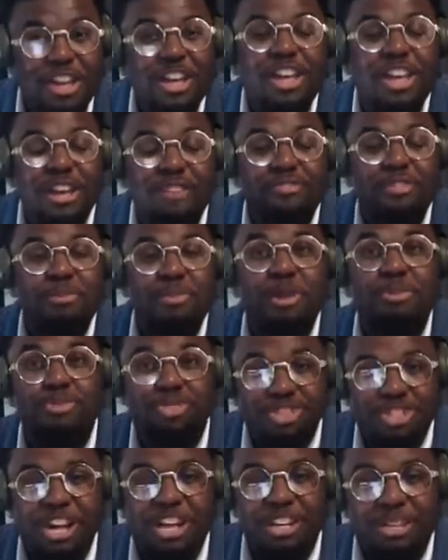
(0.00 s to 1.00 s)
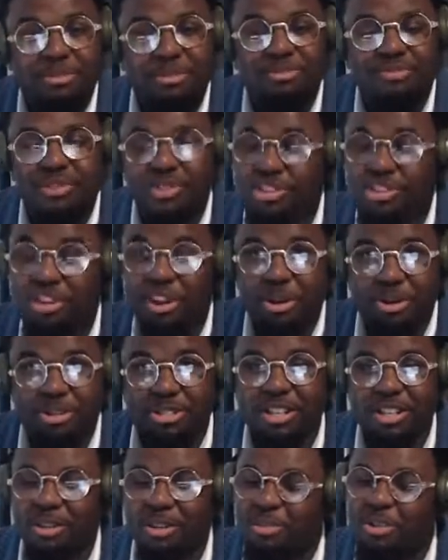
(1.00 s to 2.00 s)
if you've been rejected before, you know it's
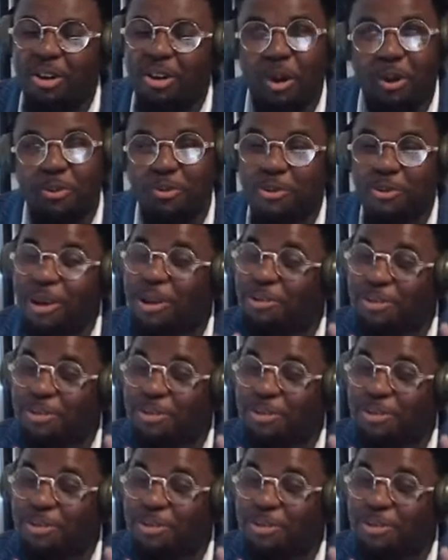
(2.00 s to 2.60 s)
a Oh wait.